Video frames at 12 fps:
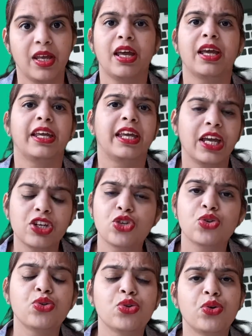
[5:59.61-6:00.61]
Get to
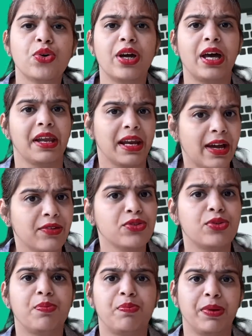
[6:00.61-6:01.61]
know around
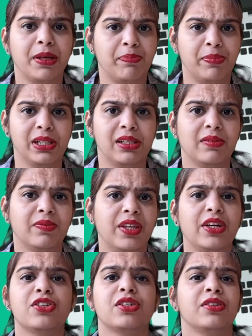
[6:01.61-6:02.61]
people
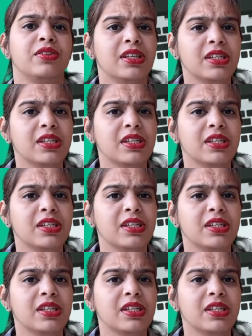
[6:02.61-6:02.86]
that this